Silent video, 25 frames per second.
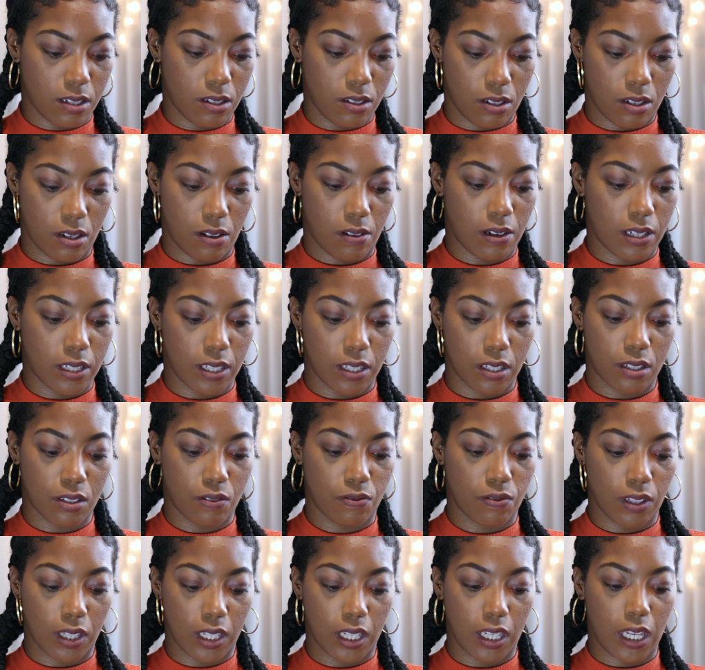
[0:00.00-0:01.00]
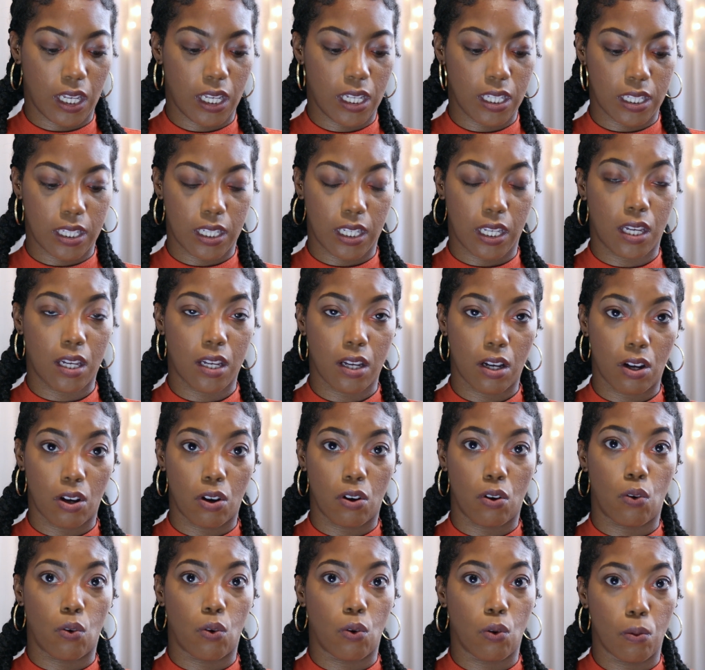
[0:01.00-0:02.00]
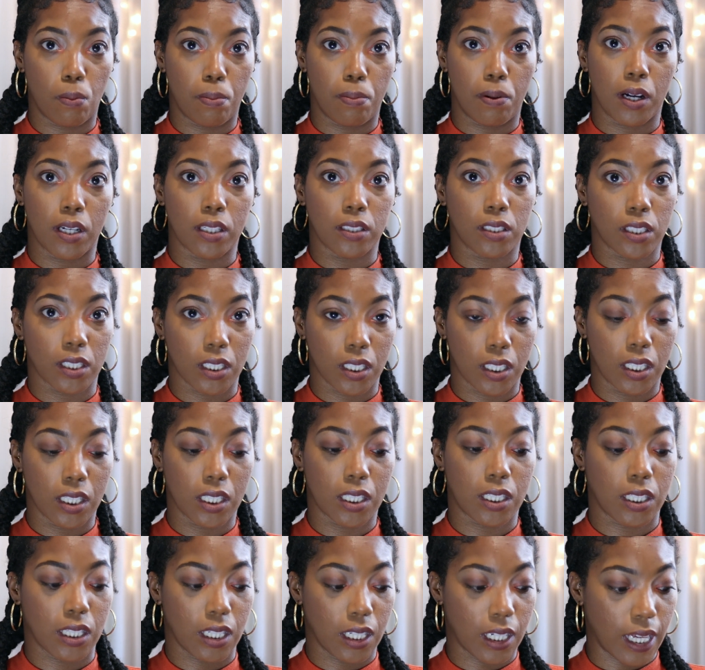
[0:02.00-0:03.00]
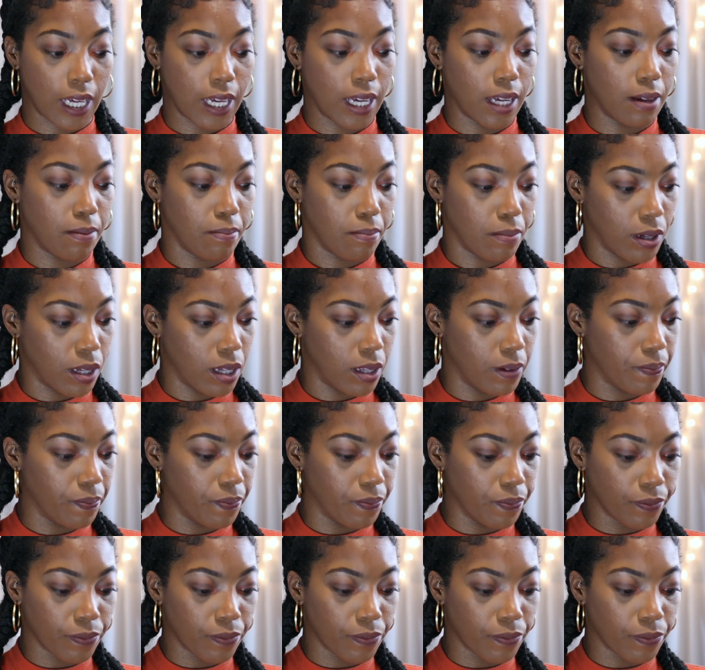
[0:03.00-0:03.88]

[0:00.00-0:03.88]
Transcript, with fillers: you know, I just really can't take a whole bunch of this and that, but